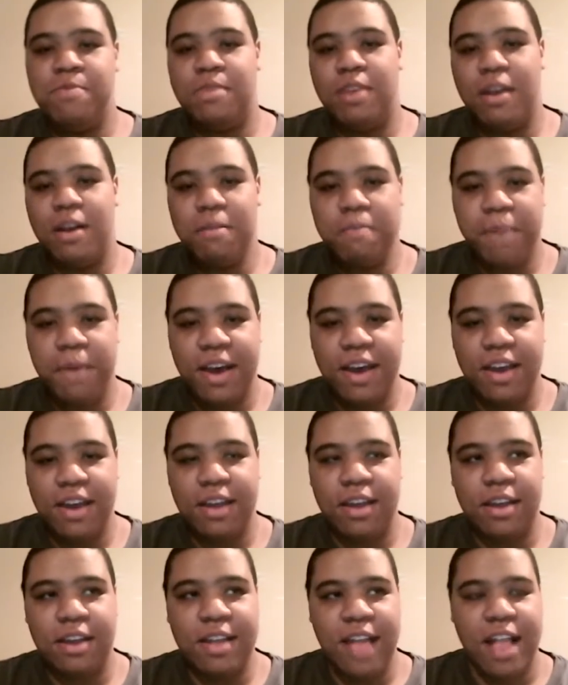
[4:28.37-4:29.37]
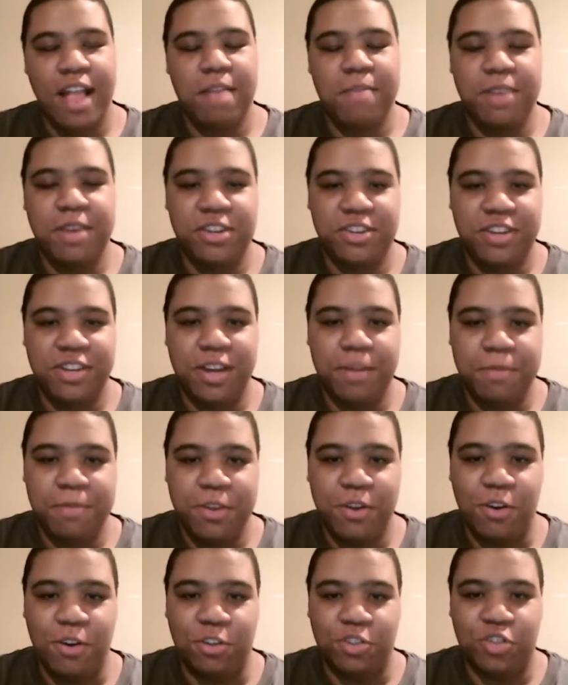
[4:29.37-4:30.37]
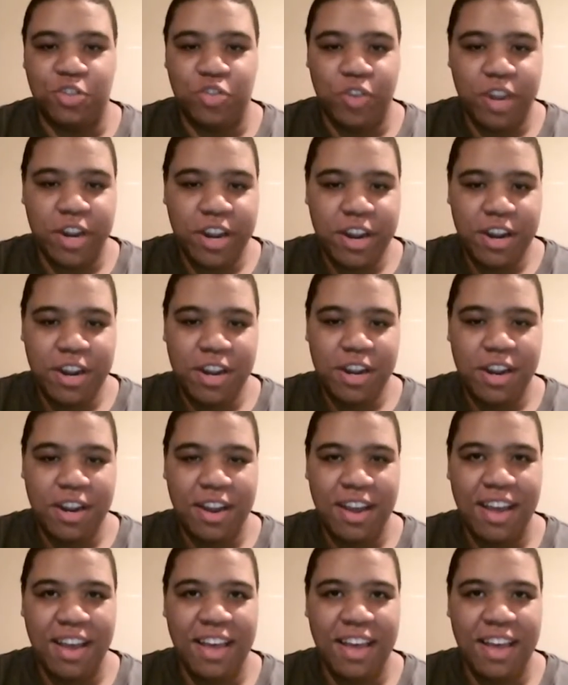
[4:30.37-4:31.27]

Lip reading: done by an animation company called Trigger,